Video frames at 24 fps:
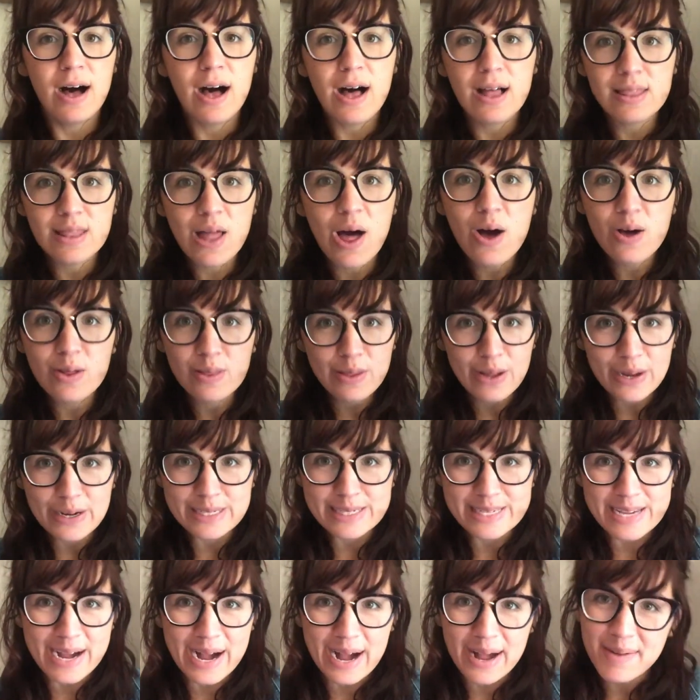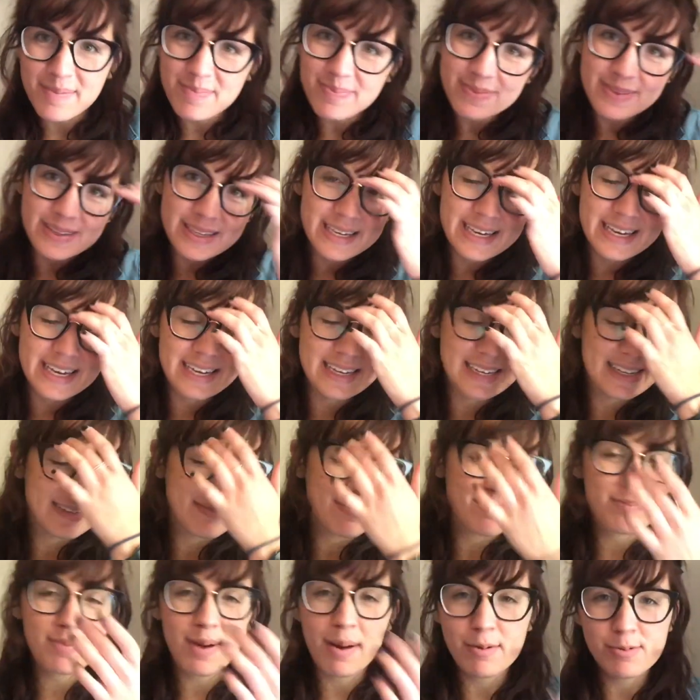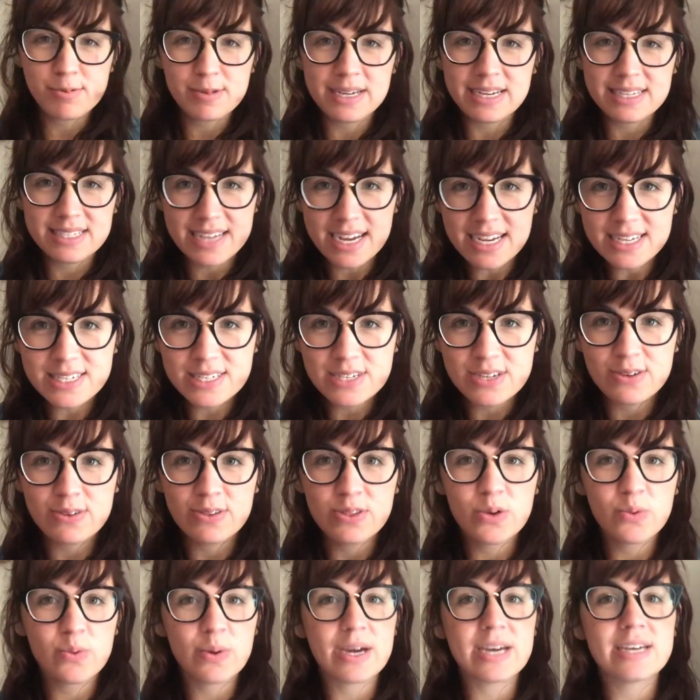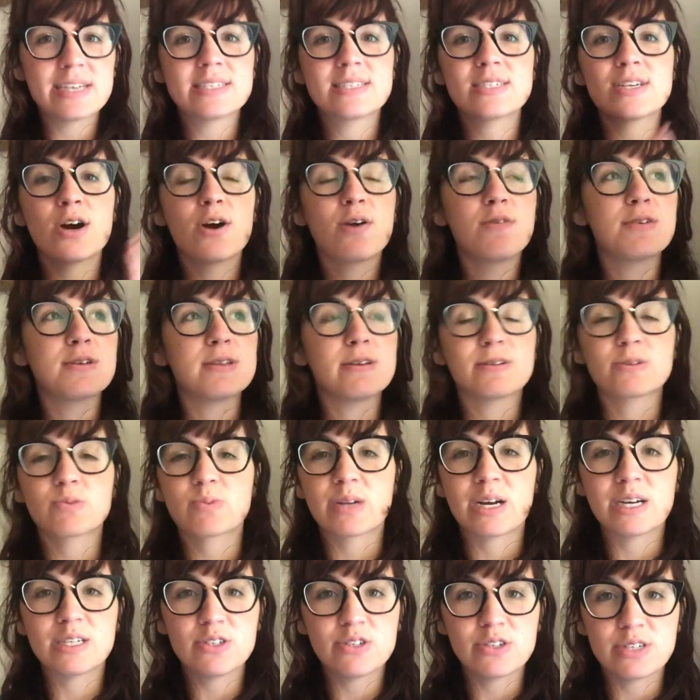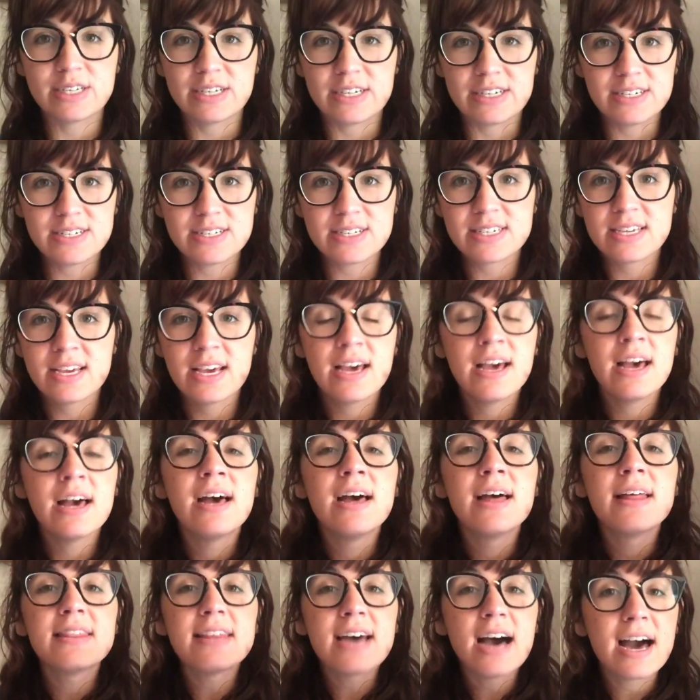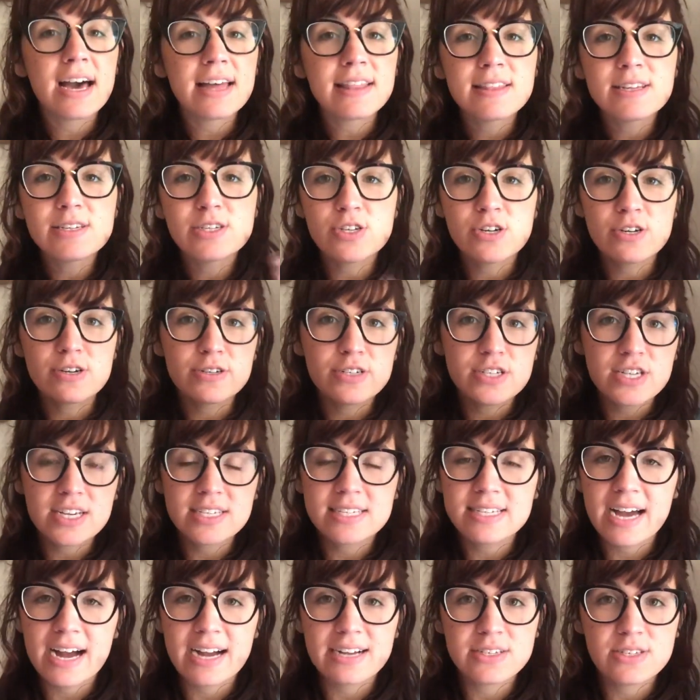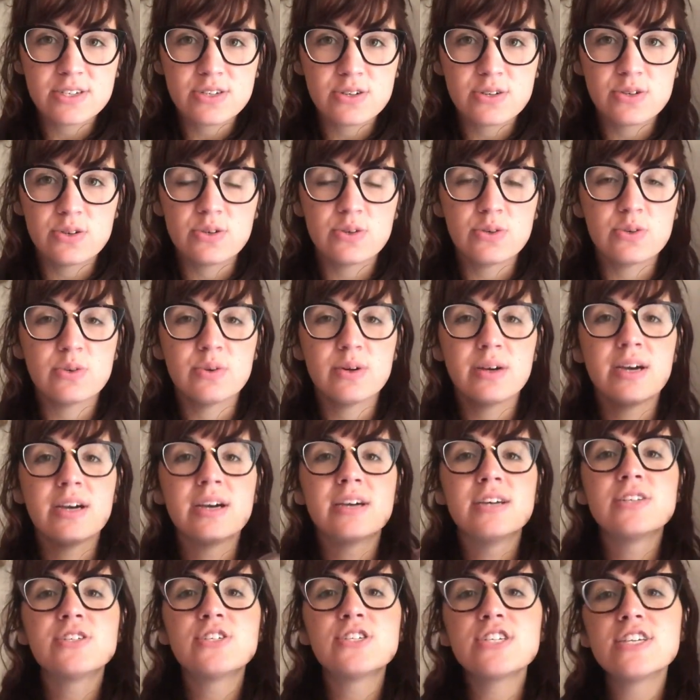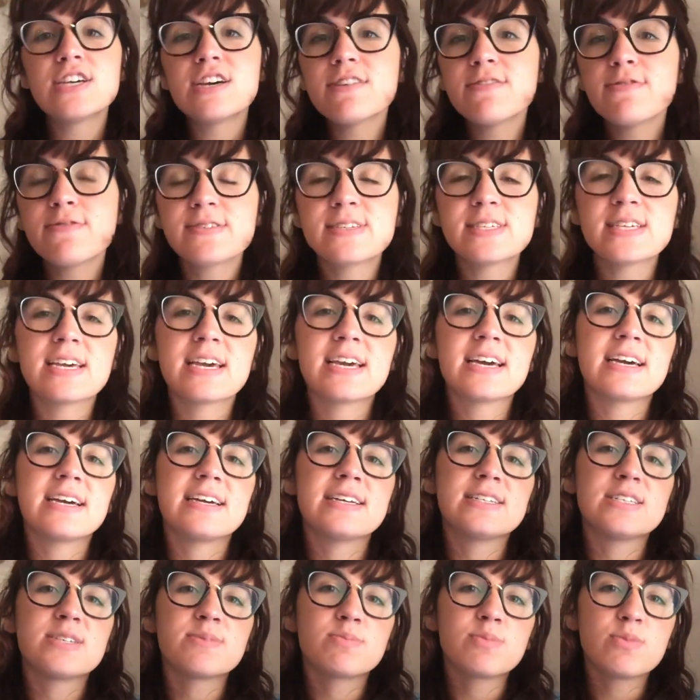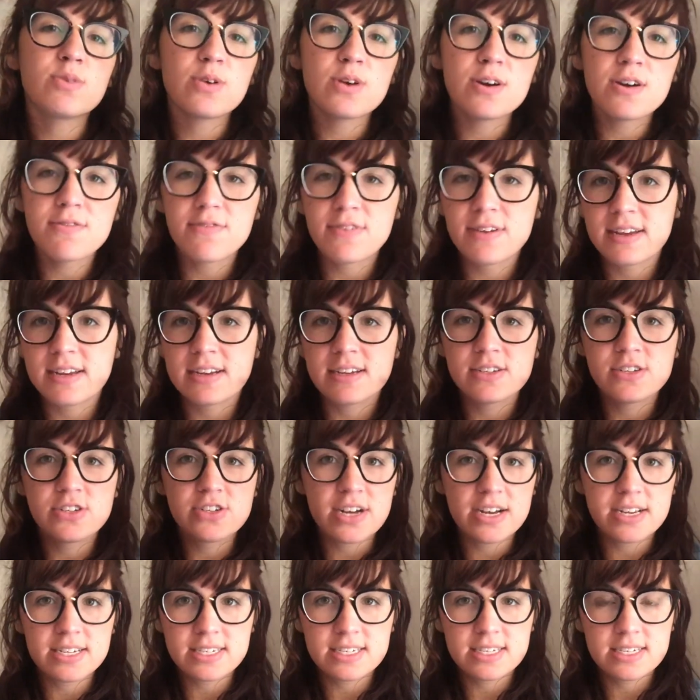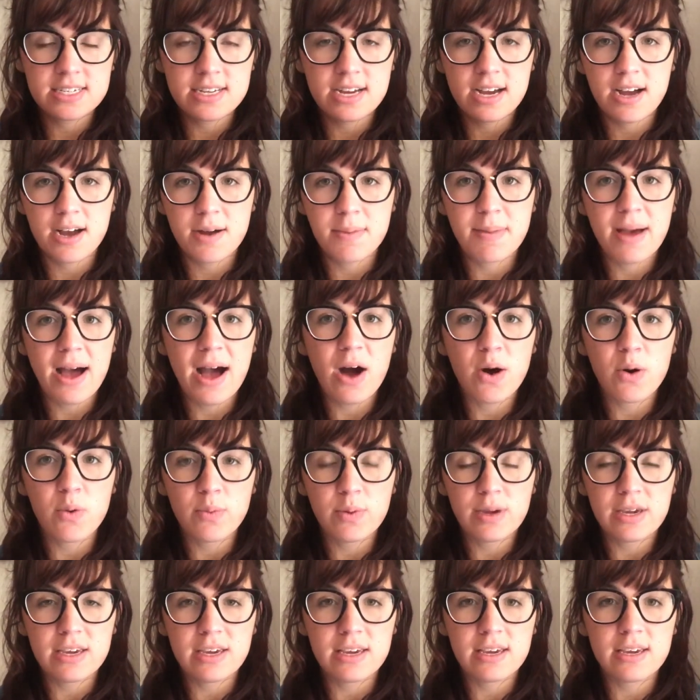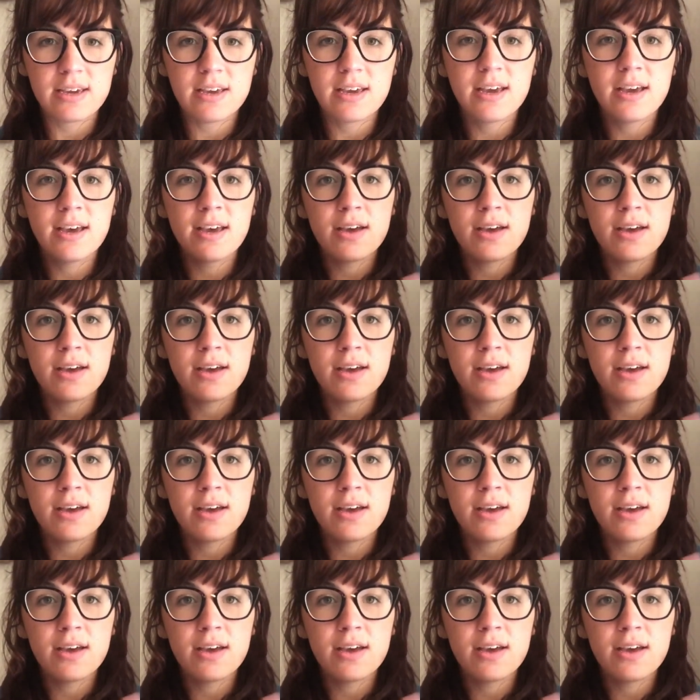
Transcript: a long, long time can probably attest to the ways over those 100 years that the church has had to shift and morph and adjust how we